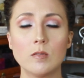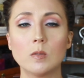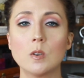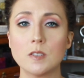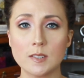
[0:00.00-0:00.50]

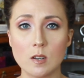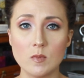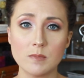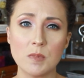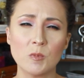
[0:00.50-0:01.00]
for the
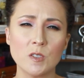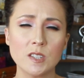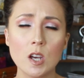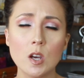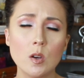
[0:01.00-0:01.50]
service members
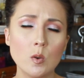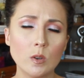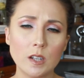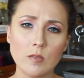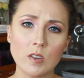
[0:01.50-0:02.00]
who are
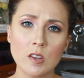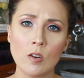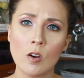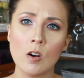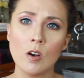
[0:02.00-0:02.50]
giving their
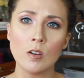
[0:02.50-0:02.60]
all,